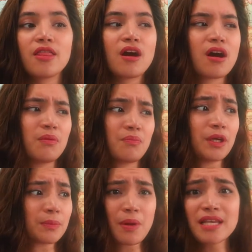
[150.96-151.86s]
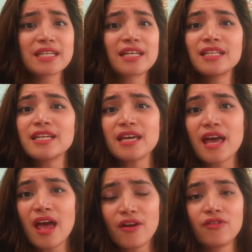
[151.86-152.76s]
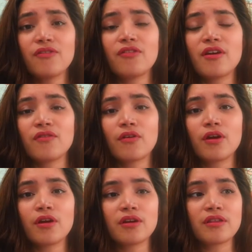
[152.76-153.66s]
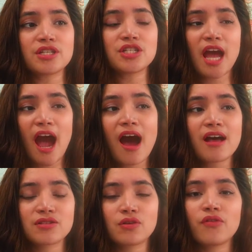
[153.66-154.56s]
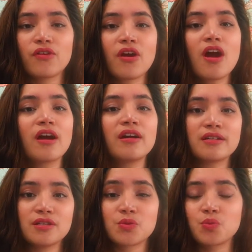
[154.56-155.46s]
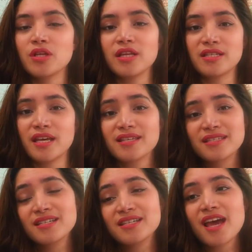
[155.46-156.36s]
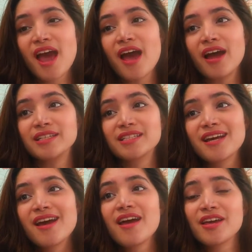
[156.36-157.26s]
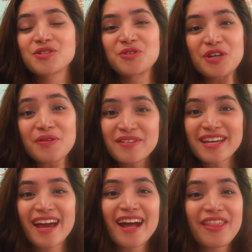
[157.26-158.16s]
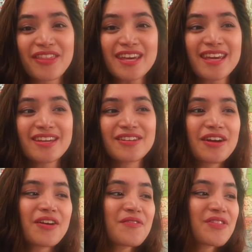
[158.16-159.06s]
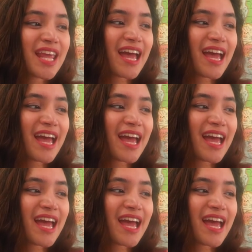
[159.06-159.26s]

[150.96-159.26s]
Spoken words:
But basically every flavor that she has over there is really tasty and extremely healthy. You know,